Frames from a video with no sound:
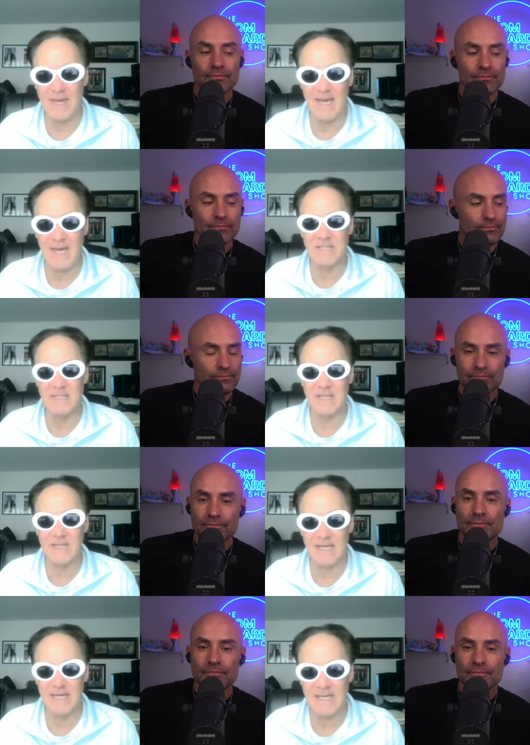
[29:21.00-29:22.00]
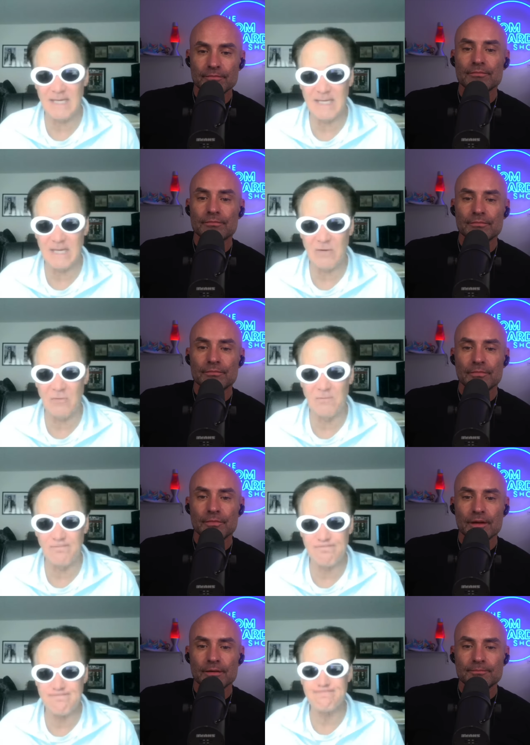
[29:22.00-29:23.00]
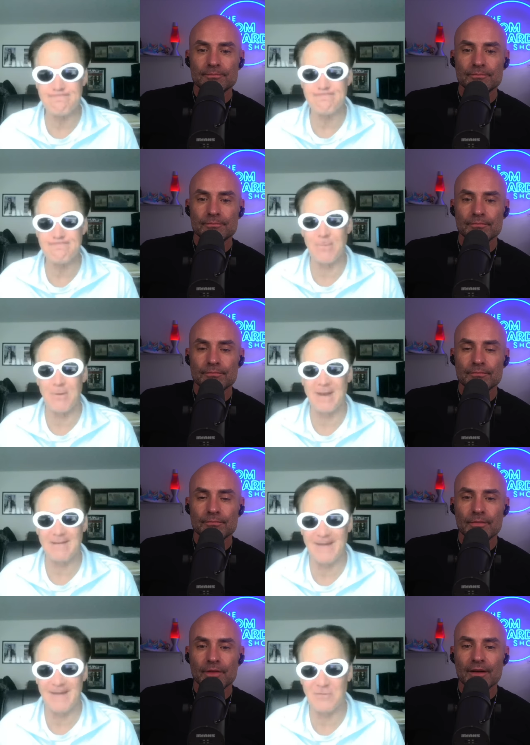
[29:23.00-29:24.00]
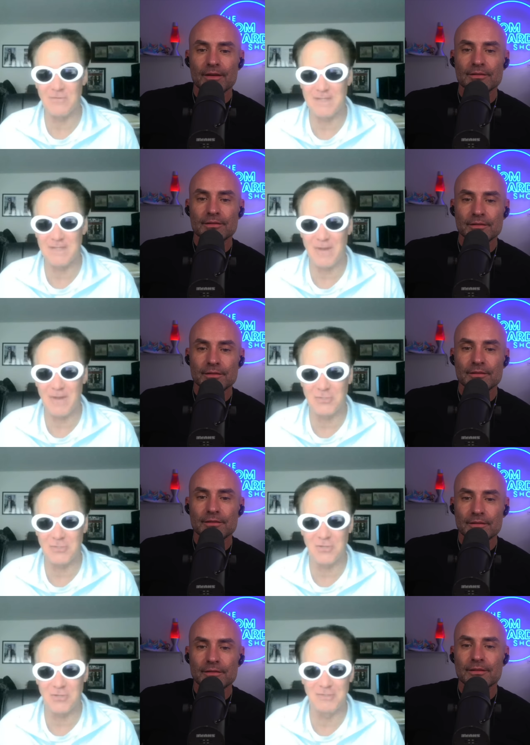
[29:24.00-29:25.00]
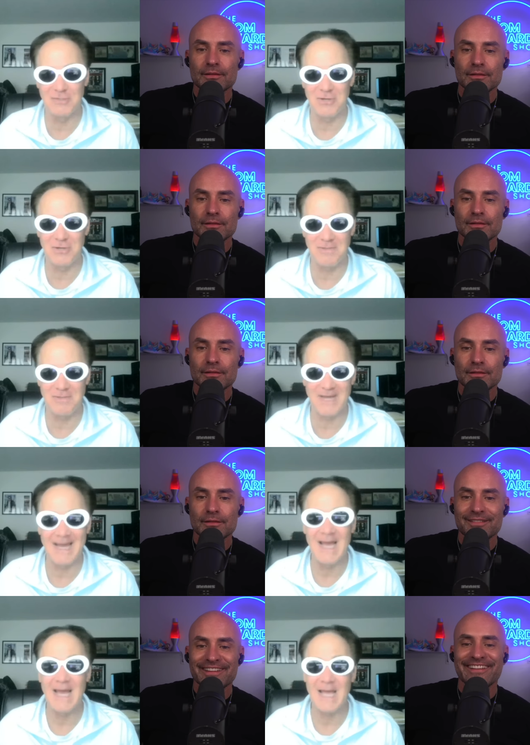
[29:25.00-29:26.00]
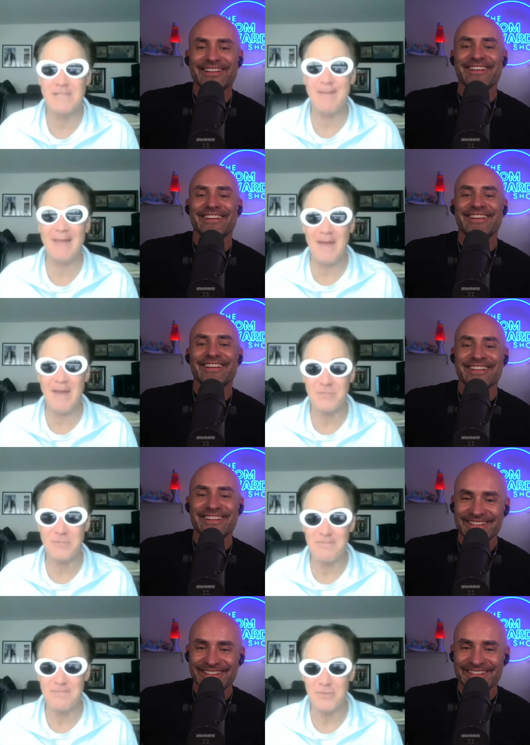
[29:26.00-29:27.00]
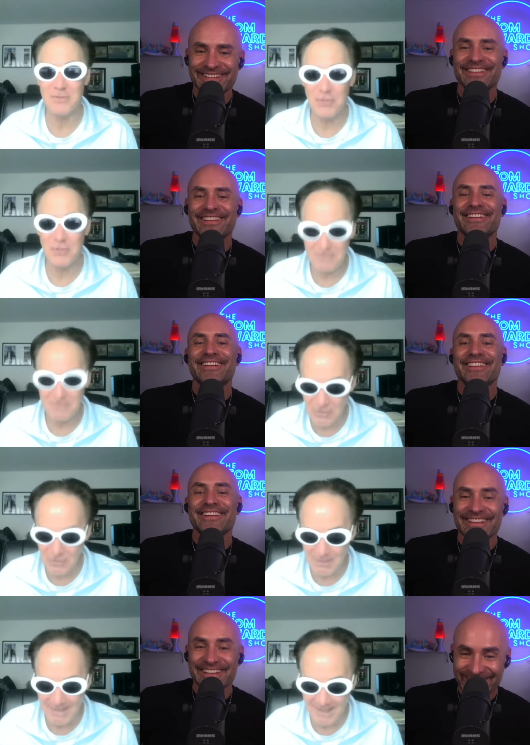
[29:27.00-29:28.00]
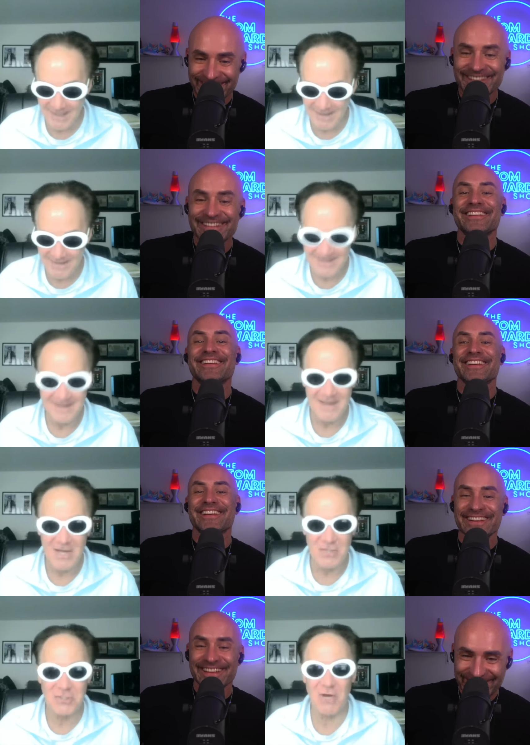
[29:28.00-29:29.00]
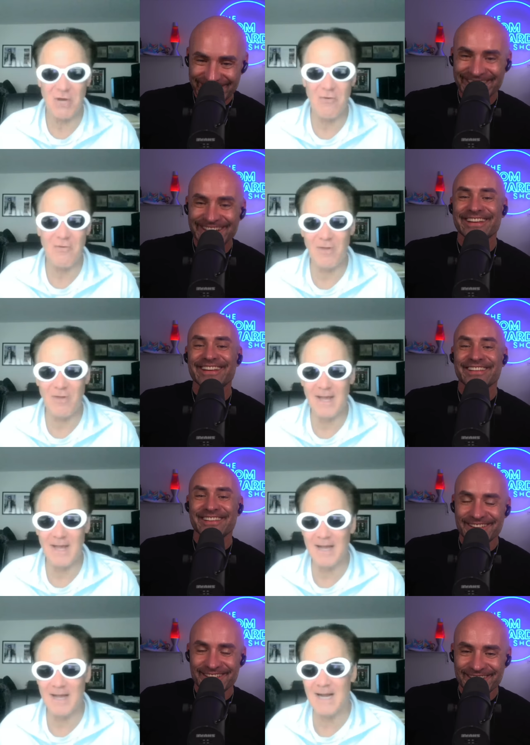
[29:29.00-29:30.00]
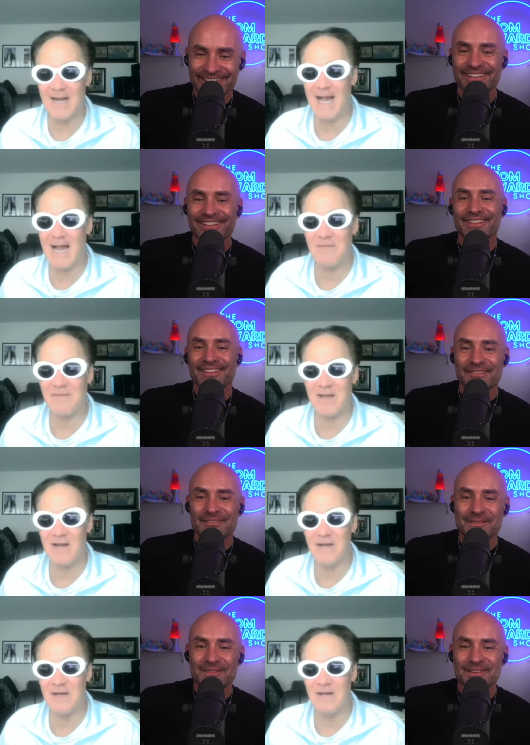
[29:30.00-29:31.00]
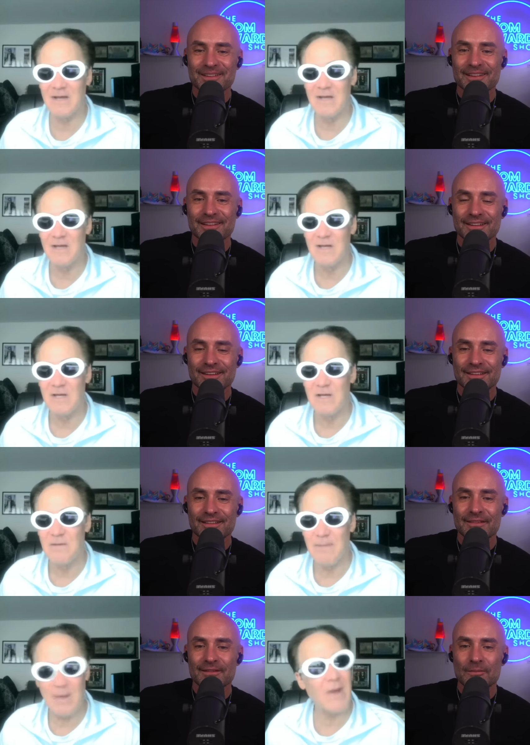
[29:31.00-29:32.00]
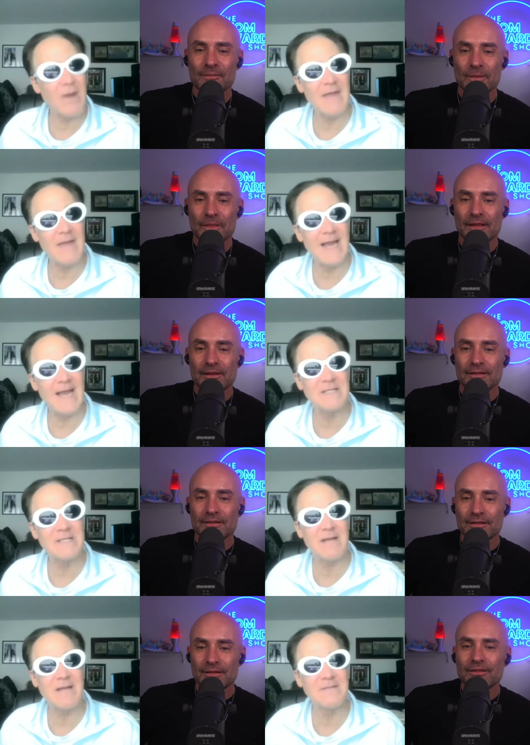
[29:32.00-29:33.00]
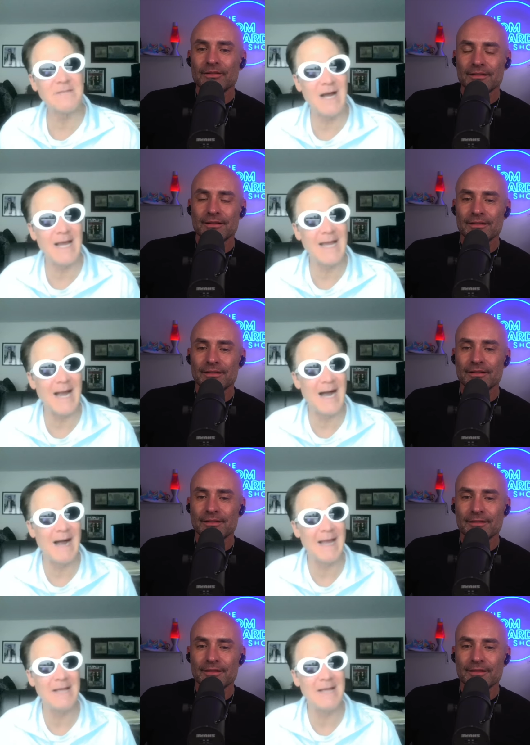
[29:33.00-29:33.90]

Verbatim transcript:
Speaker 1: the kids and like, you know, they're at an event or something, I start doing jokes. And I was like, it's about them, Jim. No Jimmy Lee. So, like, uh, I have to kind of be aware of that. And sometimes I, I